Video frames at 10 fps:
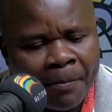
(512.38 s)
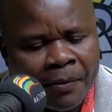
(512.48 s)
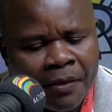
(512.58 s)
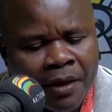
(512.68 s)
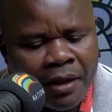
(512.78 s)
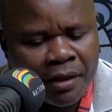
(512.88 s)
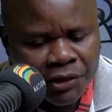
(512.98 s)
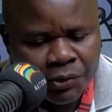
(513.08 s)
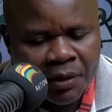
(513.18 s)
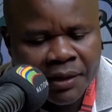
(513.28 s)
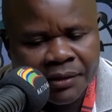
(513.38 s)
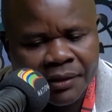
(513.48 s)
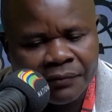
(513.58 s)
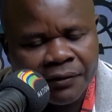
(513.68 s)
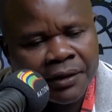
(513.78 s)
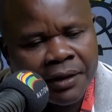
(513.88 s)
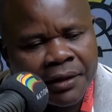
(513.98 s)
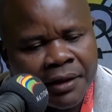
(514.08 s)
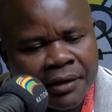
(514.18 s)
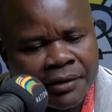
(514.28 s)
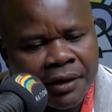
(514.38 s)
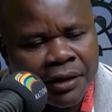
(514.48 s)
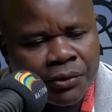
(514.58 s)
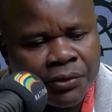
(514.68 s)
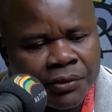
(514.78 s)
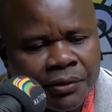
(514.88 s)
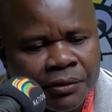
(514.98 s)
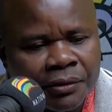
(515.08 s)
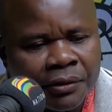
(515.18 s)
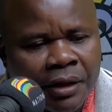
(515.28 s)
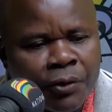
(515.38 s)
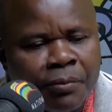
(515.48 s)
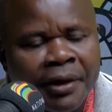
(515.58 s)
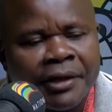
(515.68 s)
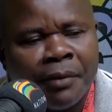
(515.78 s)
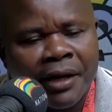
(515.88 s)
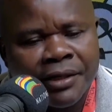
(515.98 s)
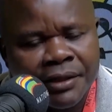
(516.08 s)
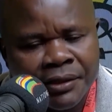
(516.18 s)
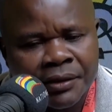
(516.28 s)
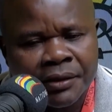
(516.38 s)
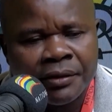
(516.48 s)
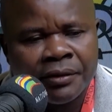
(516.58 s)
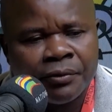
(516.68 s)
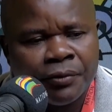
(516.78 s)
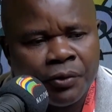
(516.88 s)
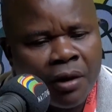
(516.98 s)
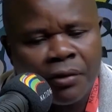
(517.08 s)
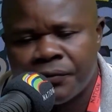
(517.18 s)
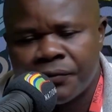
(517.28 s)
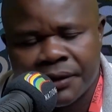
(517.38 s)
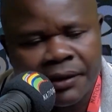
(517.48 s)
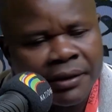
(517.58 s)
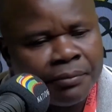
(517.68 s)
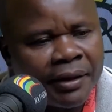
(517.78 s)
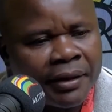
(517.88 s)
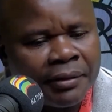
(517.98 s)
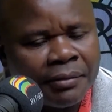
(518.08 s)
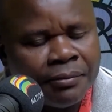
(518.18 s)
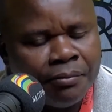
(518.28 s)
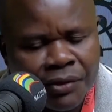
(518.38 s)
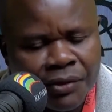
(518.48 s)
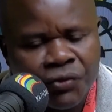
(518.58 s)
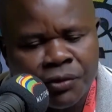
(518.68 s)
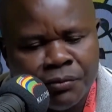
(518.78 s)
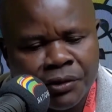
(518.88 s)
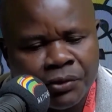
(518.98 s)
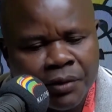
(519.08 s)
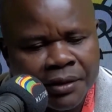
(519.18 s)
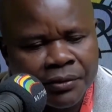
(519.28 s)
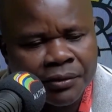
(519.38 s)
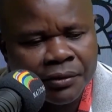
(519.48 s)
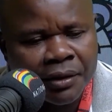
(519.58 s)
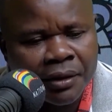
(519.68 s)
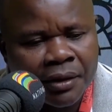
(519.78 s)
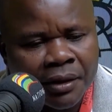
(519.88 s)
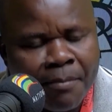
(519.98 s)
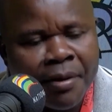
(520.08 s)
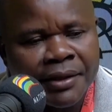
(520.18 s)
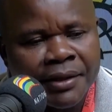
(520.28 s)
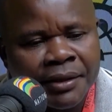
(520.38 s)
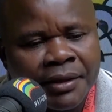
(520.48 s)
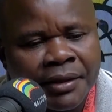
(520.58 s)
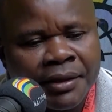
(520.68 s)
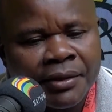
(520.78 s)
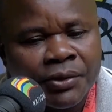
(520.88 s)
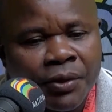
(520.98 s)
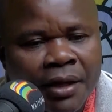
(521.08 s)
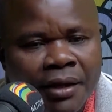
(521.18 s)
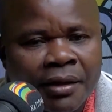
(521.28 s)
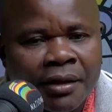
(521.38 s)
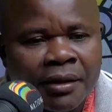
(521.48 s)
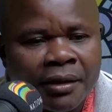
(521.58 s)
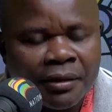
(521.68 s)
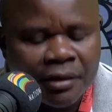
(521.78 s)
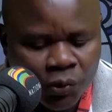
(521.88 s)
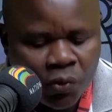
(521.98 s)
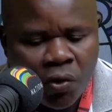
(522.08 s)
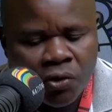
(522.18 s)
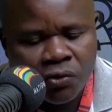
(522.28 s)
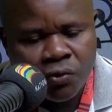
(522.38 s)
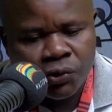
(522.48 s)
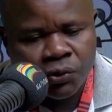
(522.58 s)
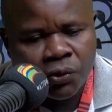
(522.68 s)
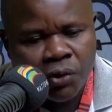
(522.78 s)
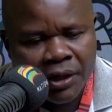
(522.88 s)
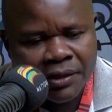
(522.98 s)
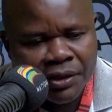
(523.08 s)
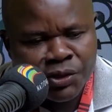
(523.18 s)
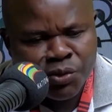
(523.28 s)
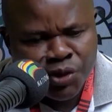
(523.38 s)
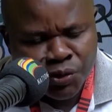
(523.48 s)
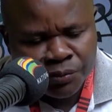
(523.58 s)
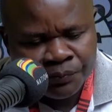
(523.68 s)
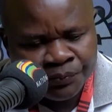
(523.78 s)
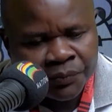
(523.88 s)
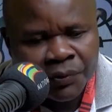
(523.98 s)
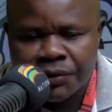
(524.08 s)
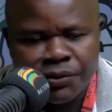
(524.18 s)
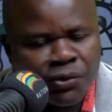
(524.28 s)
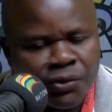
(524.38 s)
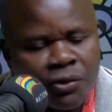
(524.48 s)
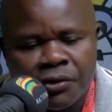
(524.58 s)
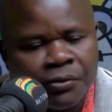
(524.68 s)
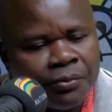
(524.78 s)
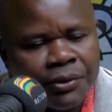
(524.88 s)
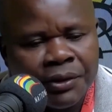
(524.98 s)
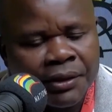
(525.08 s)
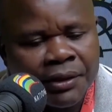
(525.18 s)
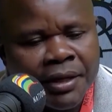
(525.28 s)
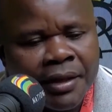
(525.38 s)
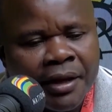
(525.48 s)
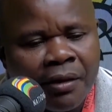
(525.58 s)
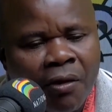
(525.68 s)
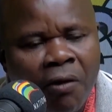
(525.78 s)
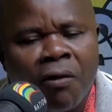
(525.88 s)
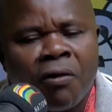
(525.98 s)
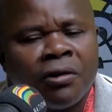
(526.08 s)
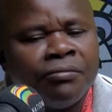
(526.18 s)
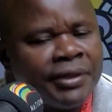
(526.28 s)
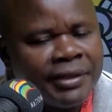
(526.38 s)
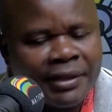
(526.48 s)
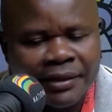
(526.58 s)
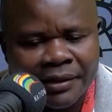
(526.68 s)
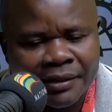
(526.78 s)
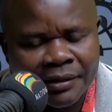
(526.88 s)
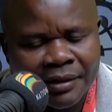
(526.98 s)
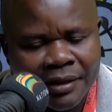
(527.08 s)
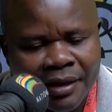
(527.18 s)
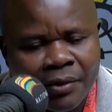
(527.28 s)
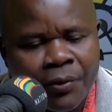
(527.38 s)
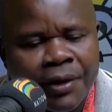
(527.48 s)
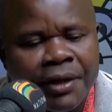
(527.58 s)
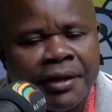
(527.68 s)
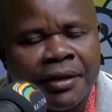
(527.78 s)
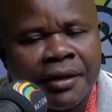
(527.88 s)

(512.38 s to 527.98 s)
Then the insurance, definitely, there are discussions. We might merge it with one of the mainstream insurance companies, so that the so-called Kuscco as a union is not going to be in the all businesses the way